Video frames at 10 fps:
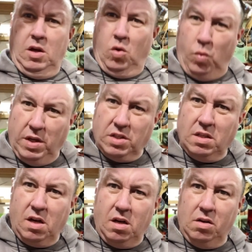wheels and
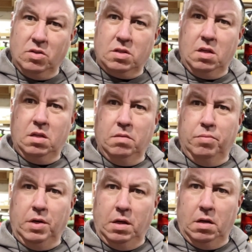tires to put
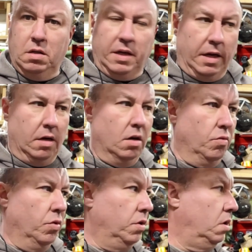it on to get a
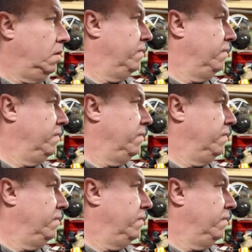roller.